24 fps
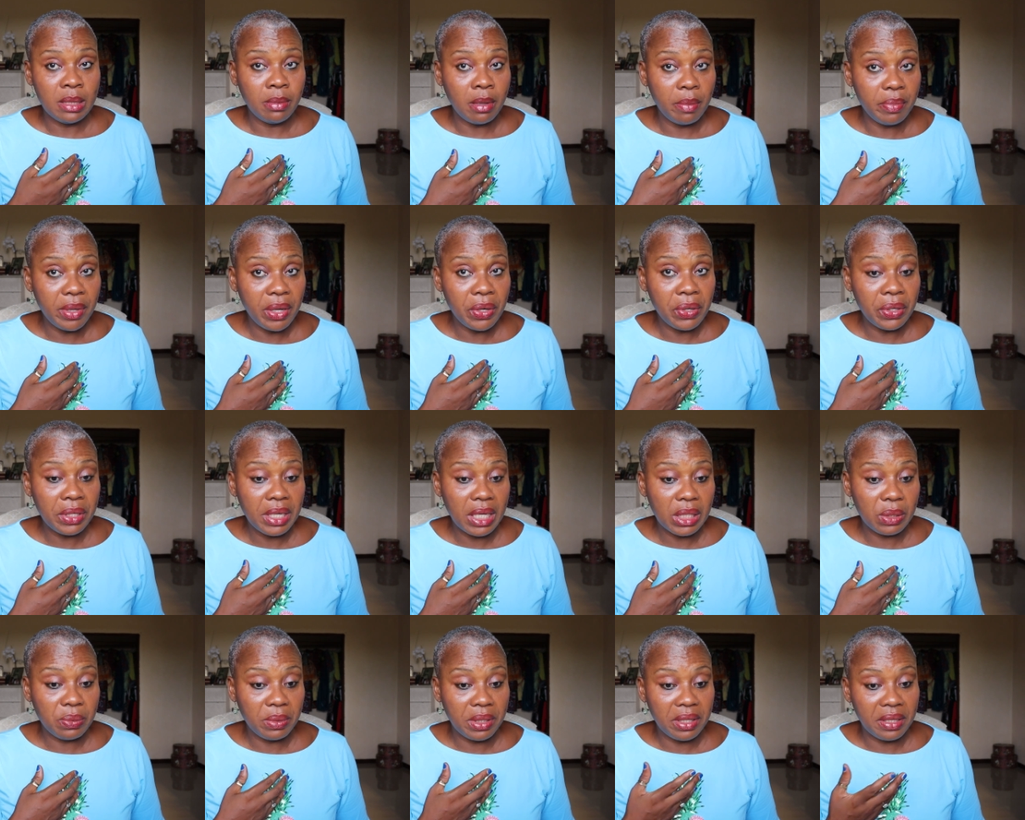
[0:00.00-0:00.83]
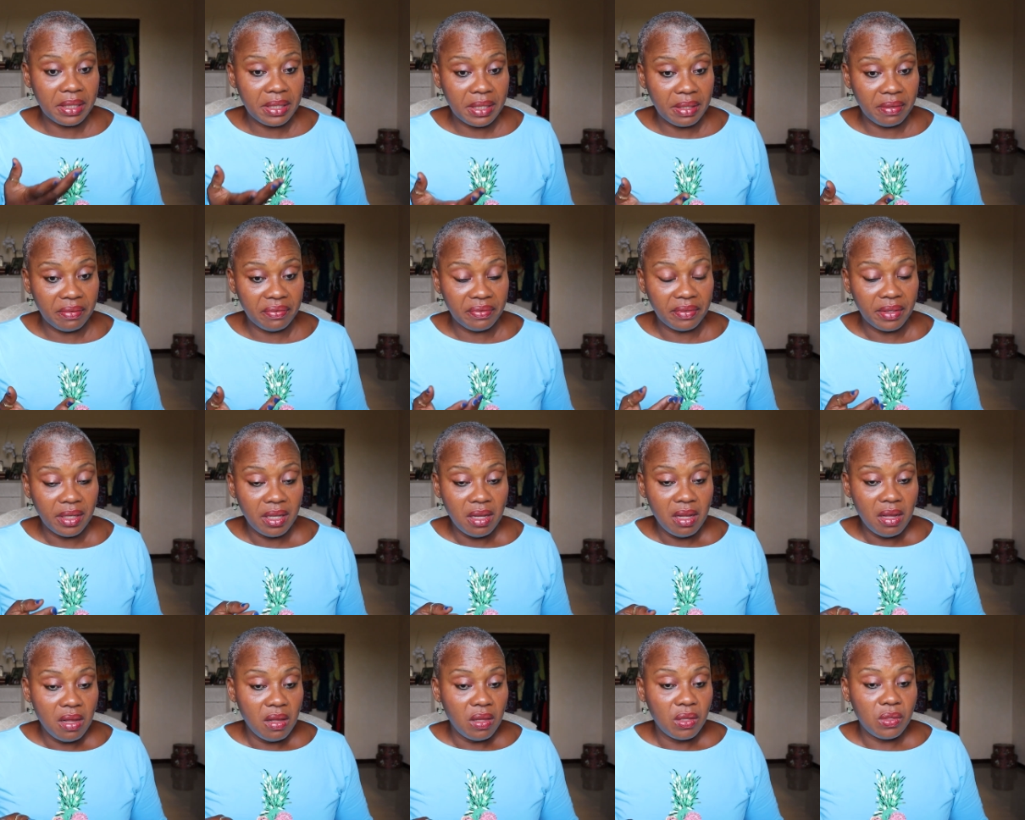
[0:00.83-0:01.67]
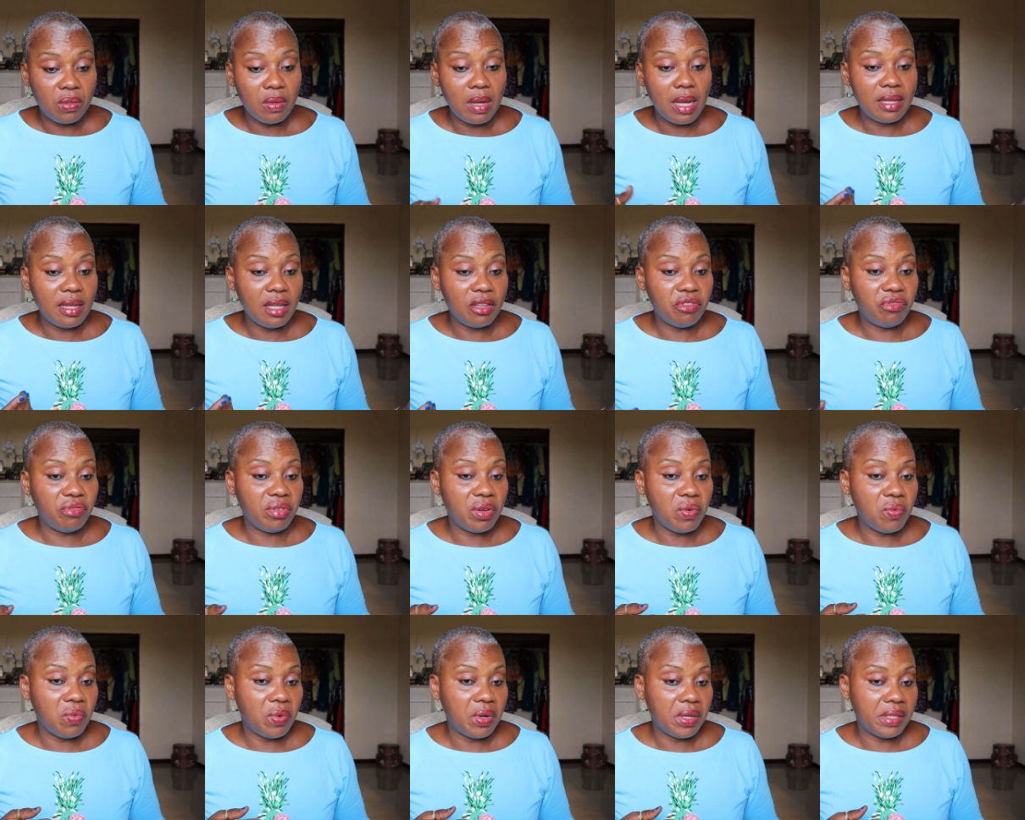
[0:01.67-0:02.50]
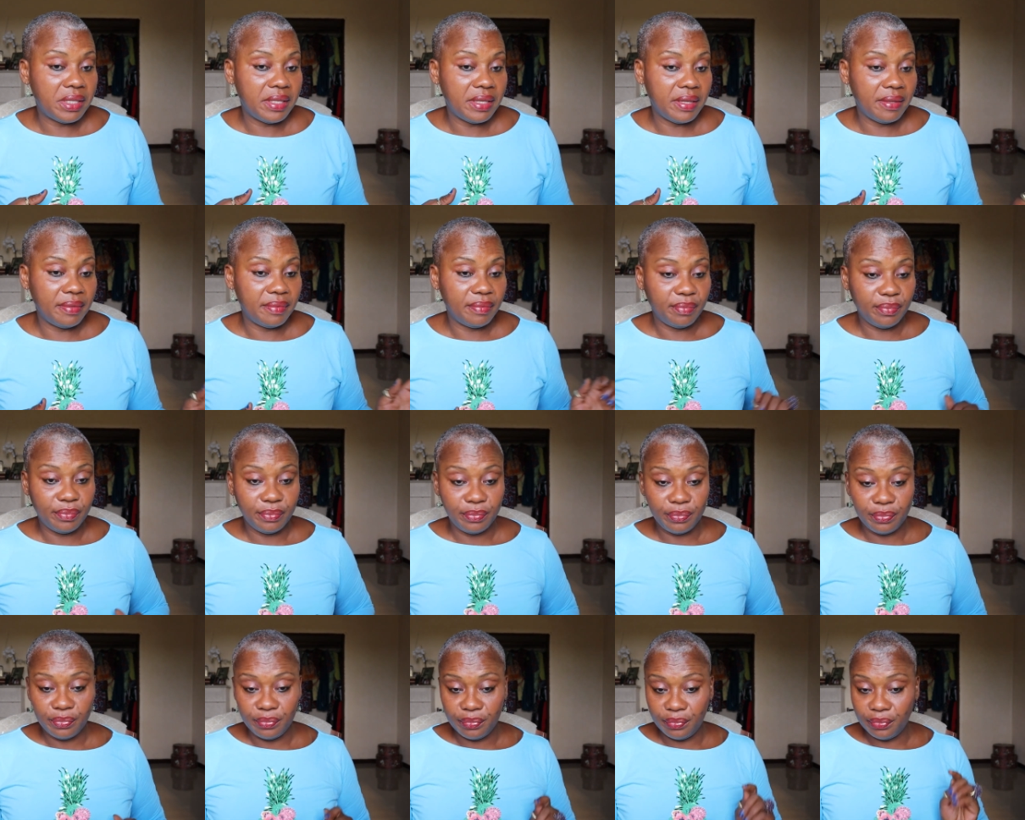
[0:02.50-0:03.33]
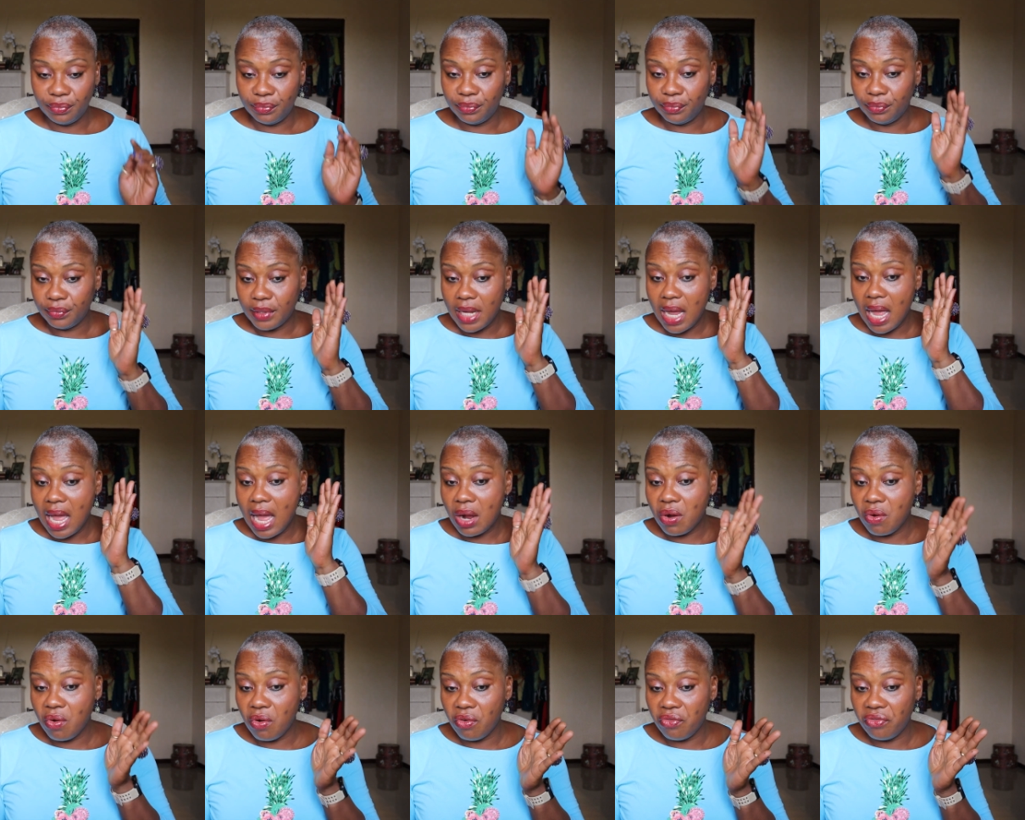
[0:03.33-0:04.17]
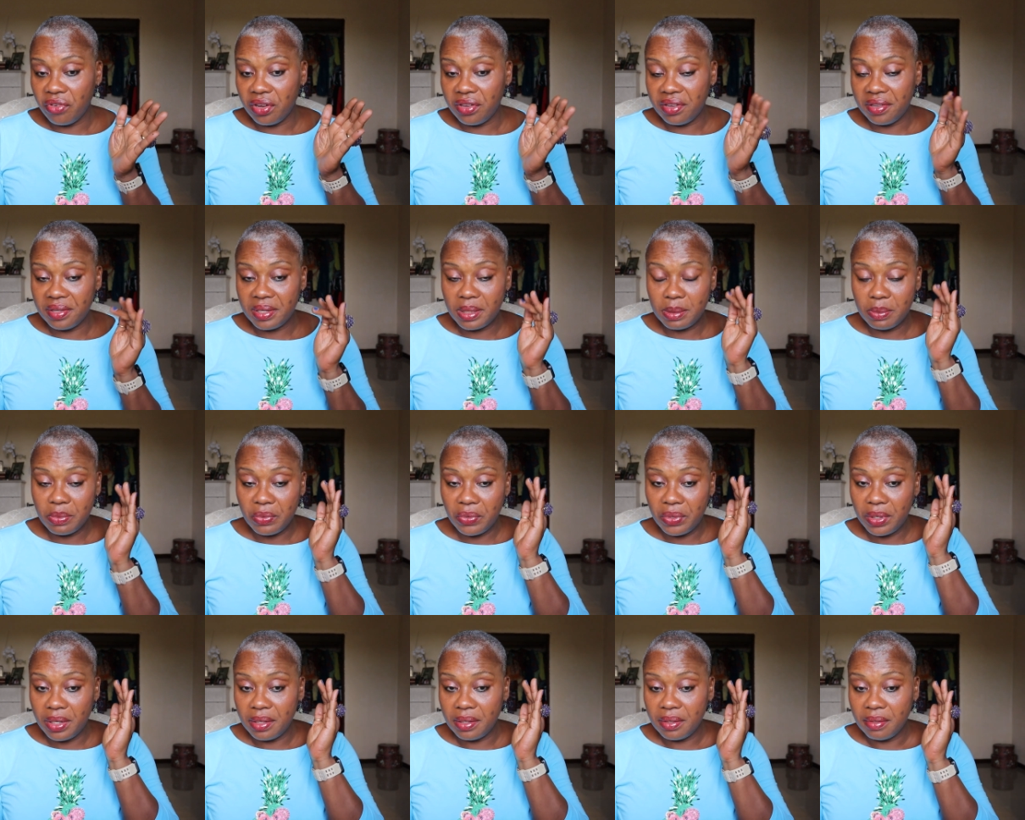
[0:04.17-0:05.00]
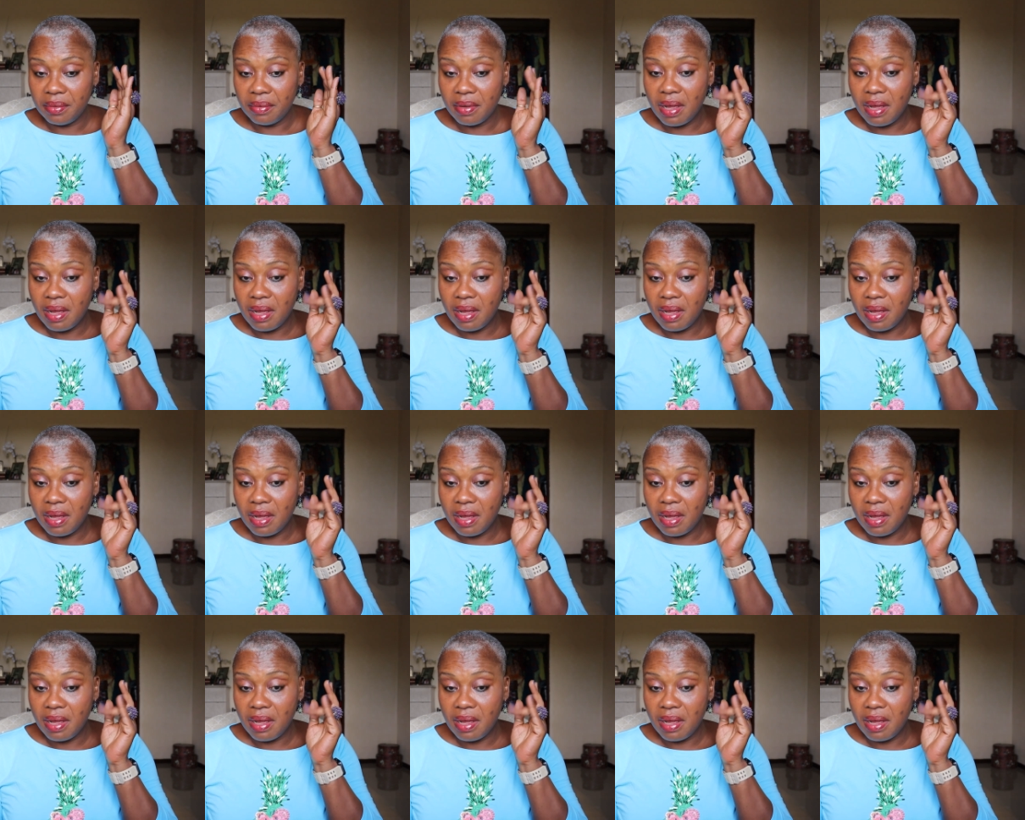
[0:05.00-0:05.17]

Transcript: So I'm being honest with yourself. So I just drink water. Mm -hmm. I had coffee this morning.